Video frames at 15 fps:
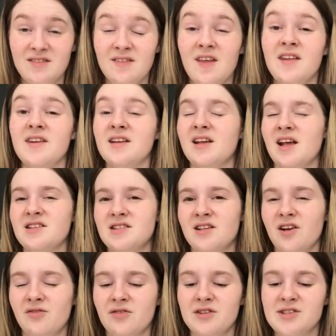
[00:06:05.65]
then it gets a
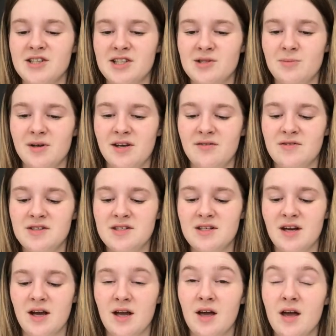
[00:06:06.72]
lot of clicks. But if it's
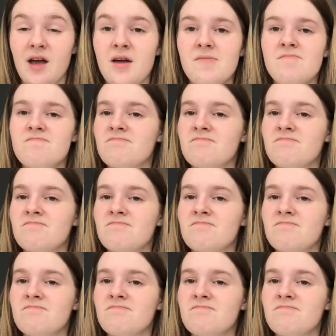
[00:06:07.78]
like